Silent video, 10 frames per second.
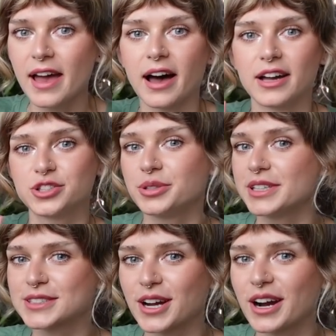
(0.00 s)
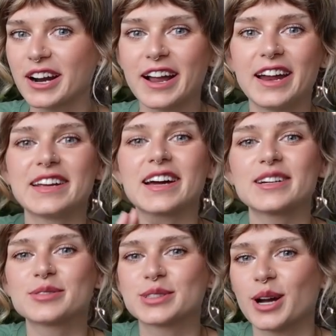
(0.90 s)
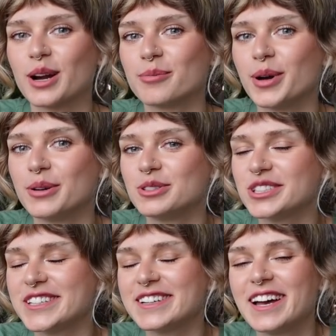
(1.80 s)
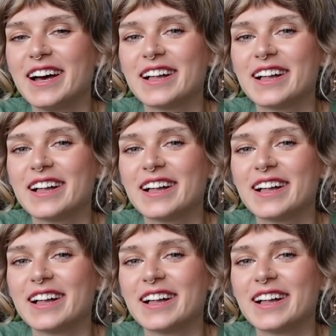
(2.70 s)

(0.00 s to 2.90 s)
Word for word: a shooting star, any kind of star emoji